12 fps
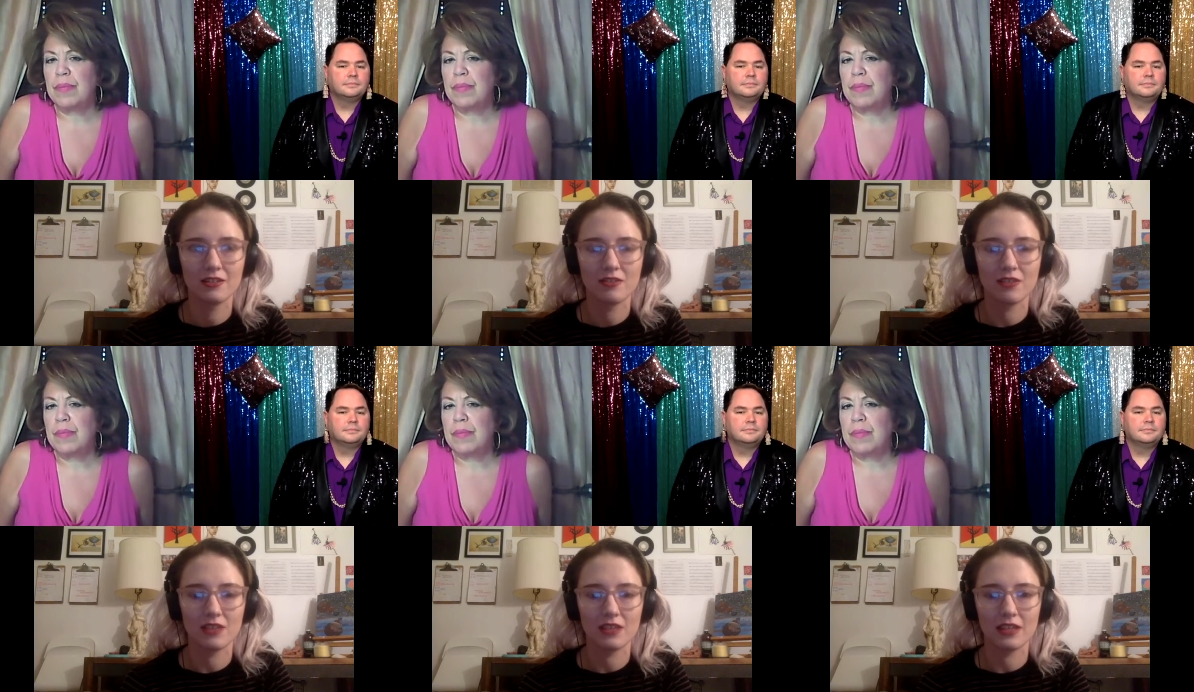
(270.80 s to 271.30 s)

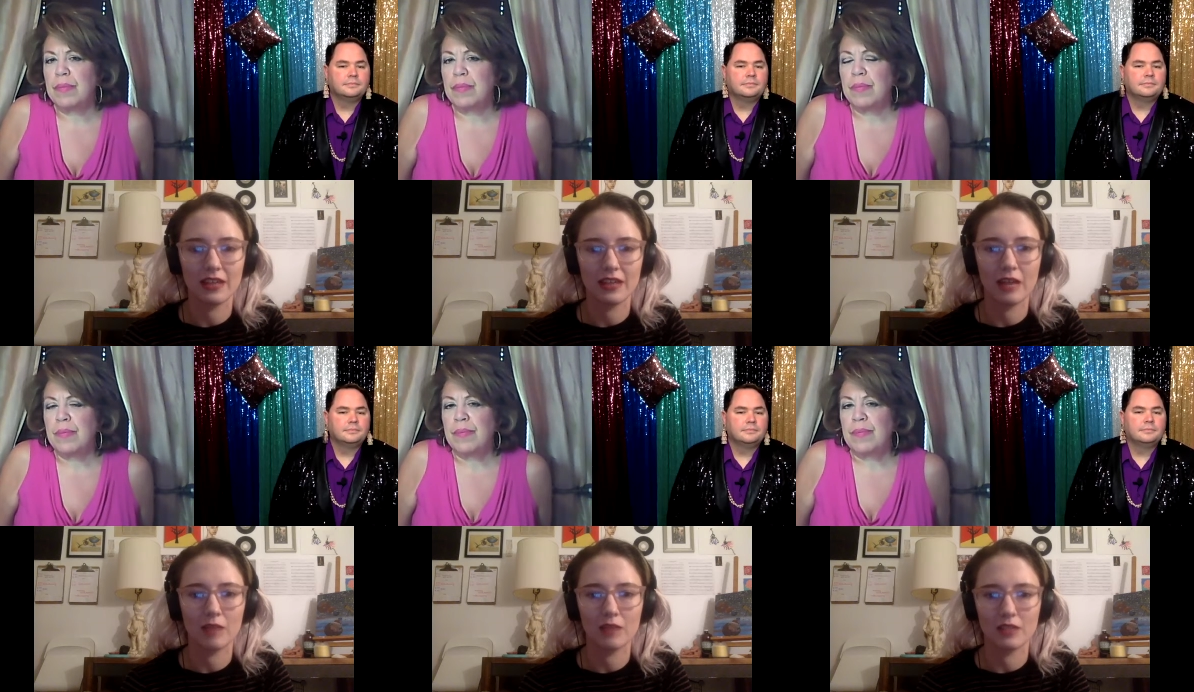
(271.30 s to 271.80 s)
Speaker 1: thing that
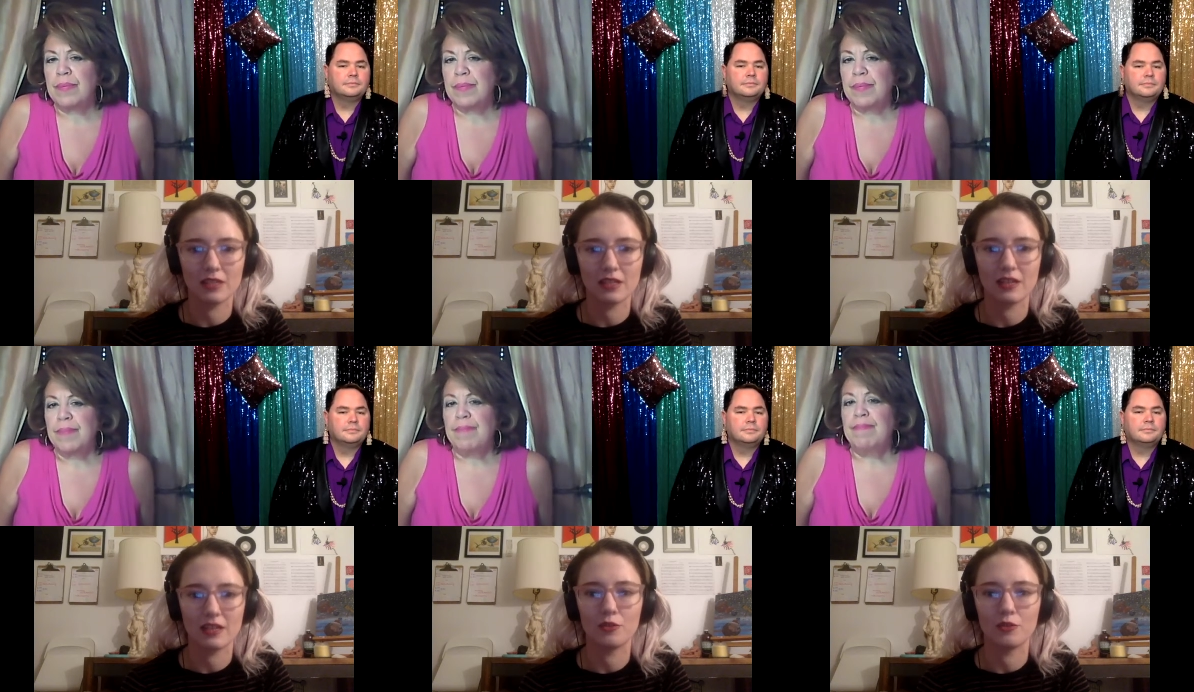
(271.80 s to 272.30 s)
happens
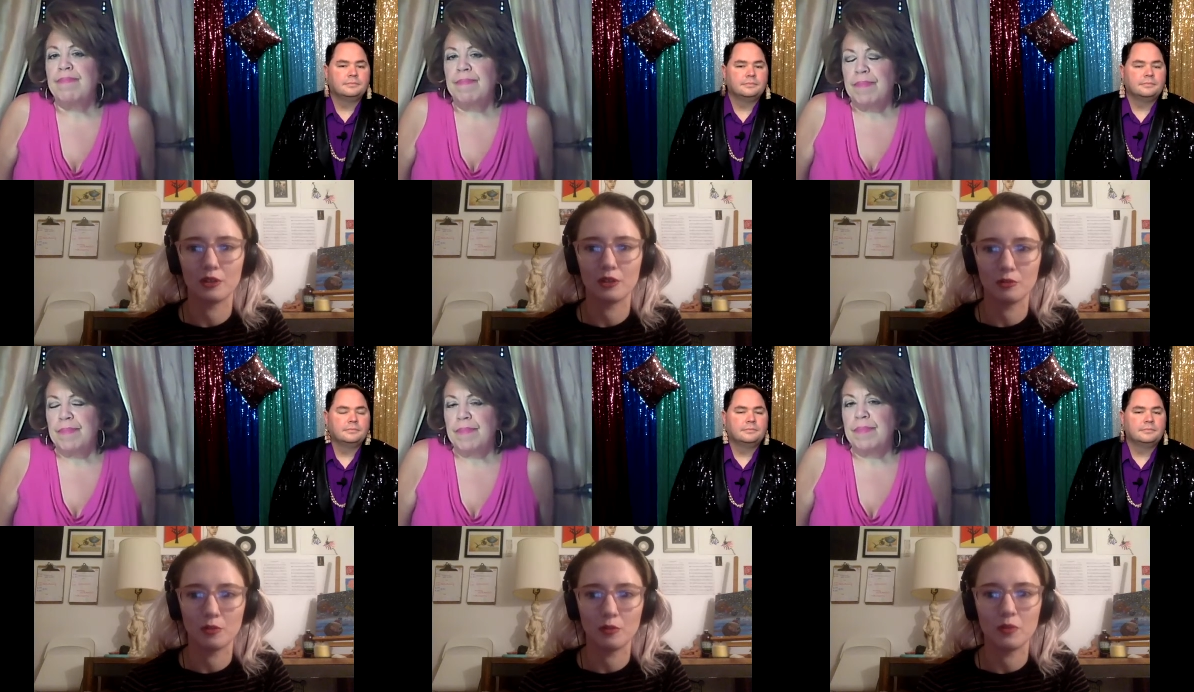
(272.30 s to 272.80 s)
now, where
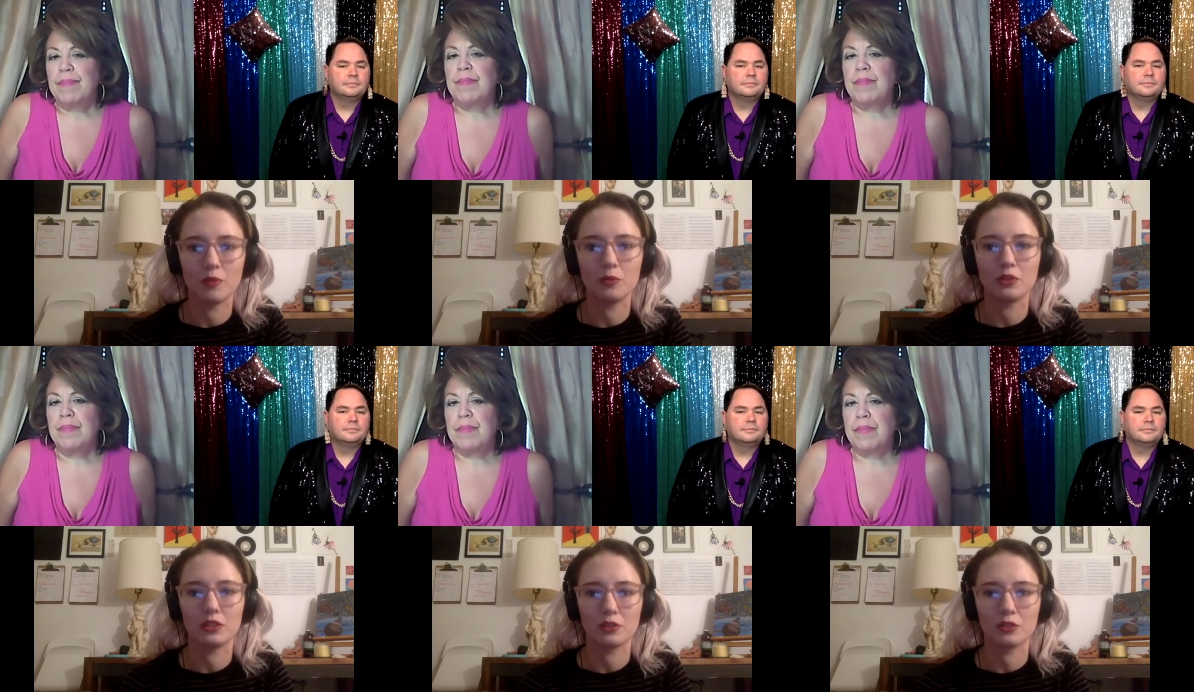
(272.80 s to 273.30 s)
when people
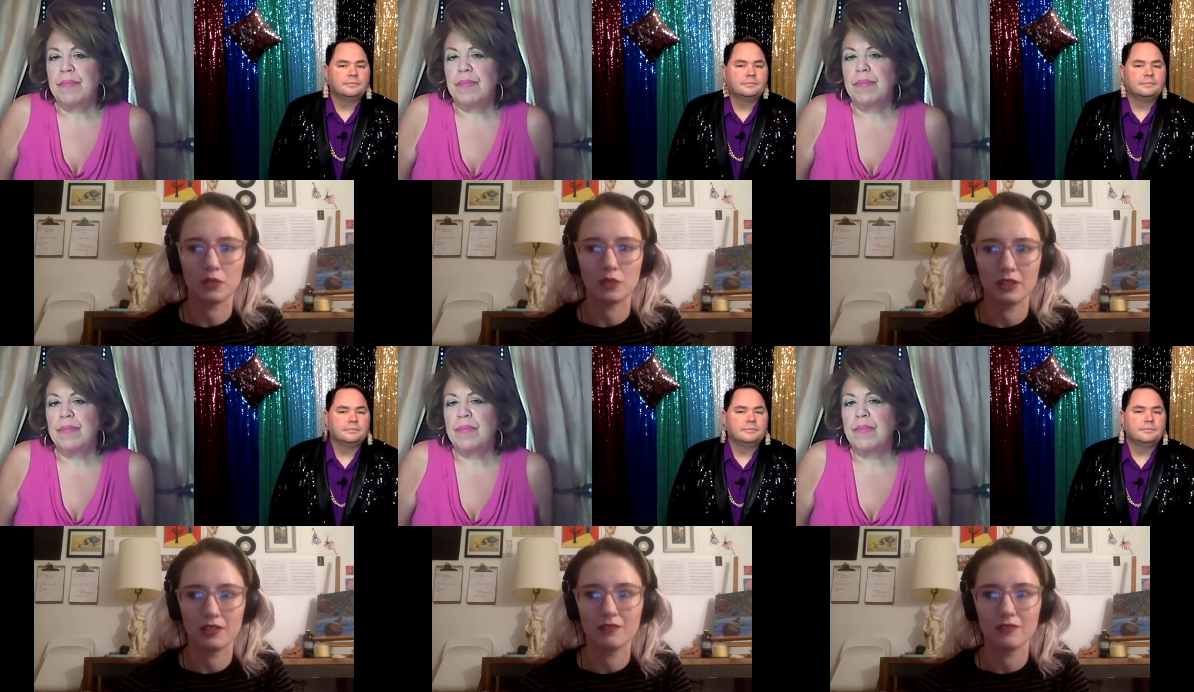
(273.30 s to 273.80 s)
get quite
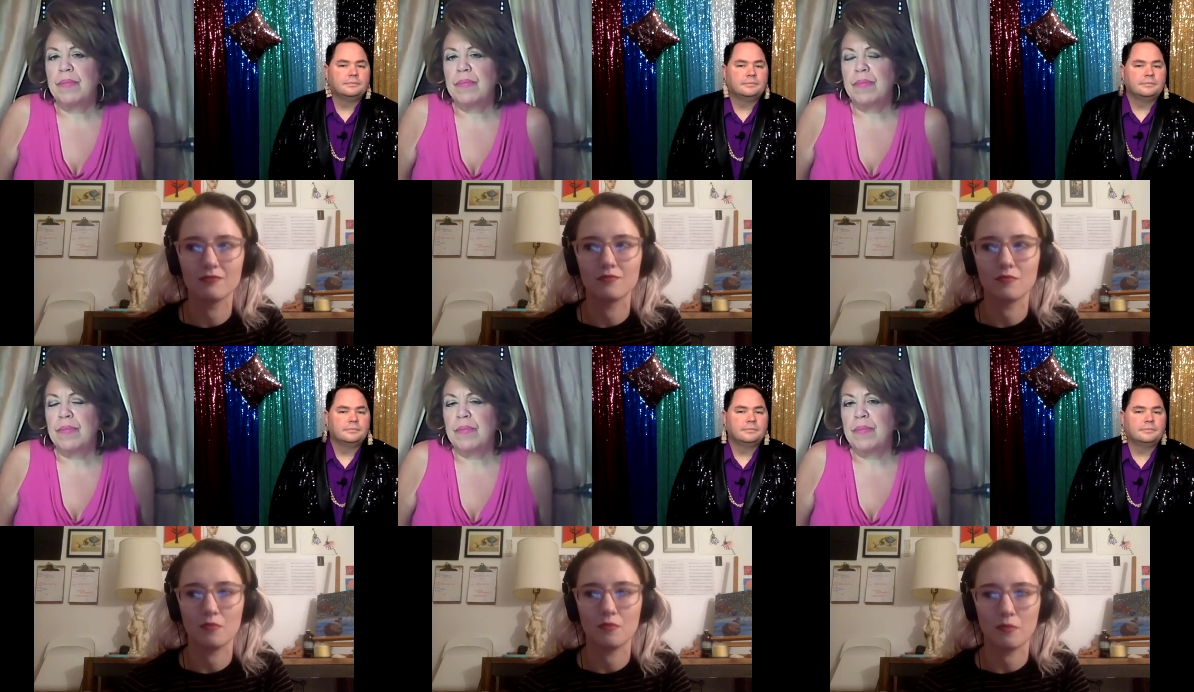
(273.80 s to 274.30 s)

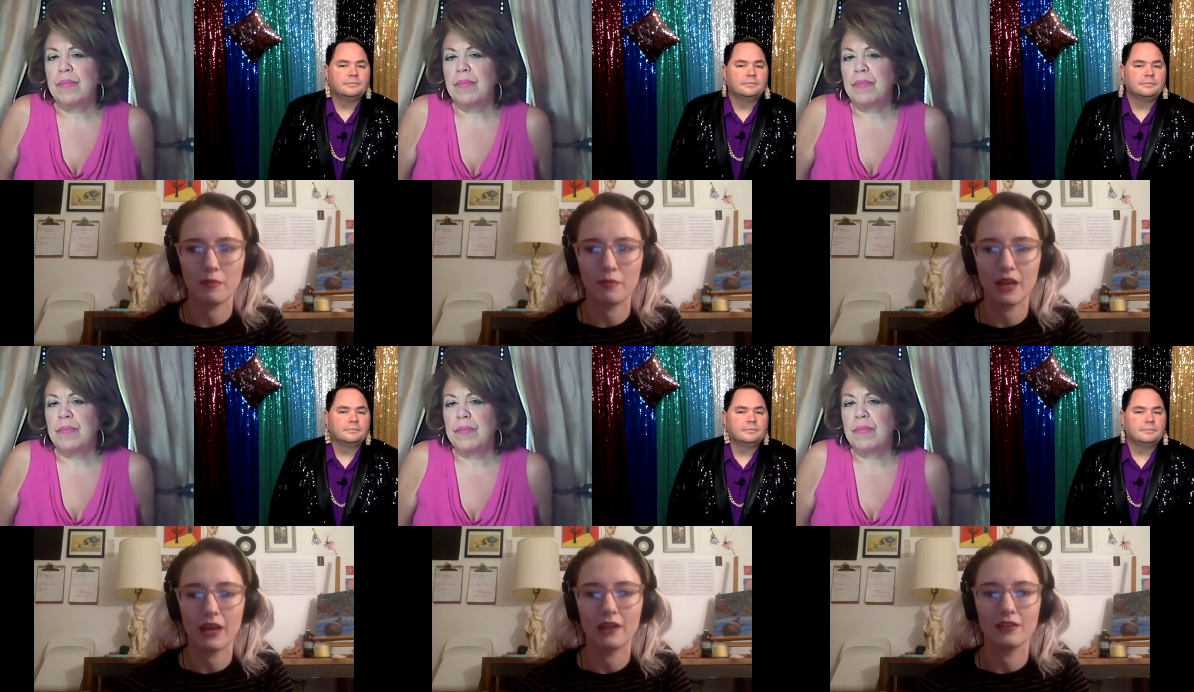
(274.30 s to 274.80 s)

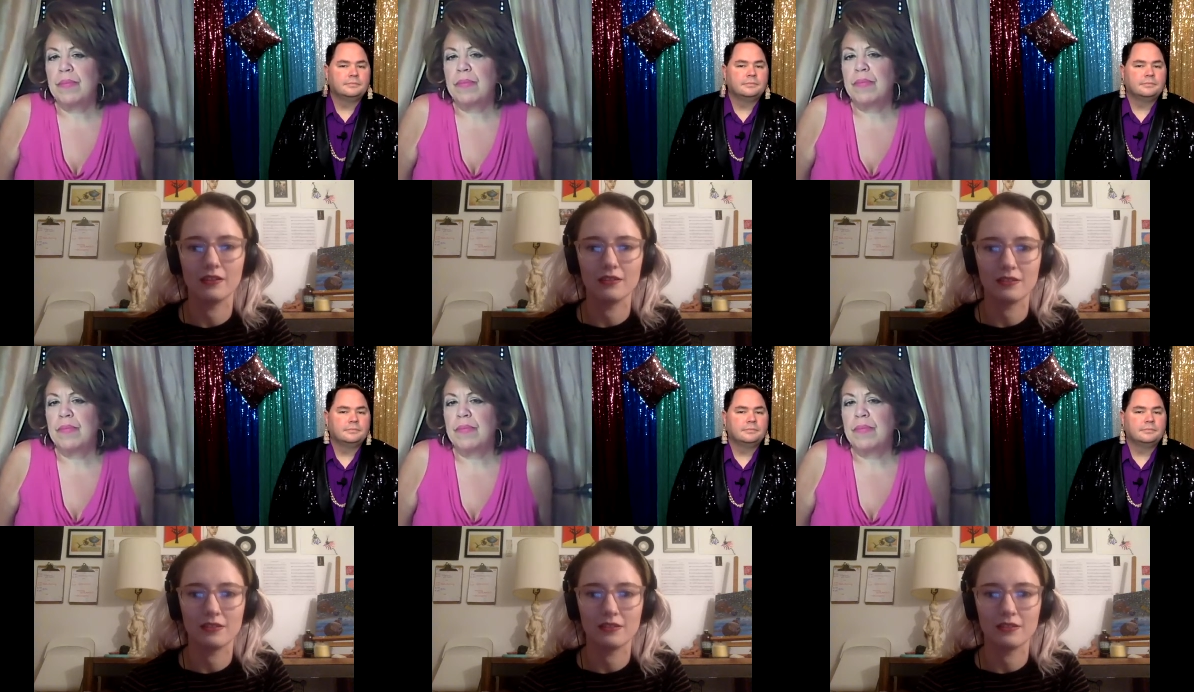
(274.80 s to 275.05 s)
bad in this